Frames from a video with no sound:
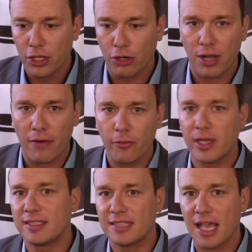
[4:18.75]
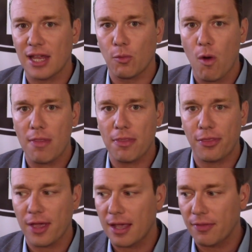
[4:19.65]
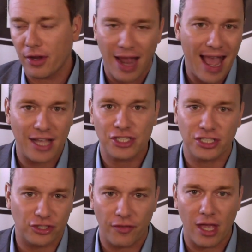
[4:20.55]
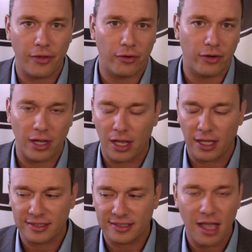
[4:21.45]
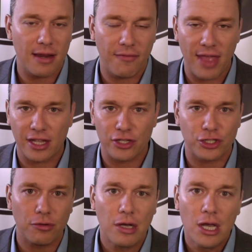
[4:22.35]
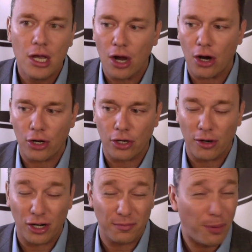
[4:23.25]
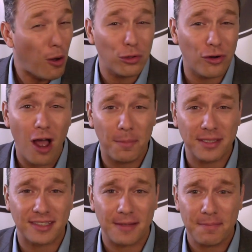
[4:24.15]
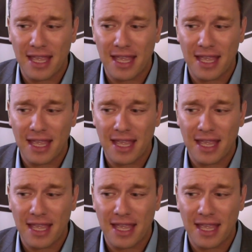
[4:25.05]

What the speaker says: you know, government is saying one thing, their actions on the other side of that issue are polar opposite.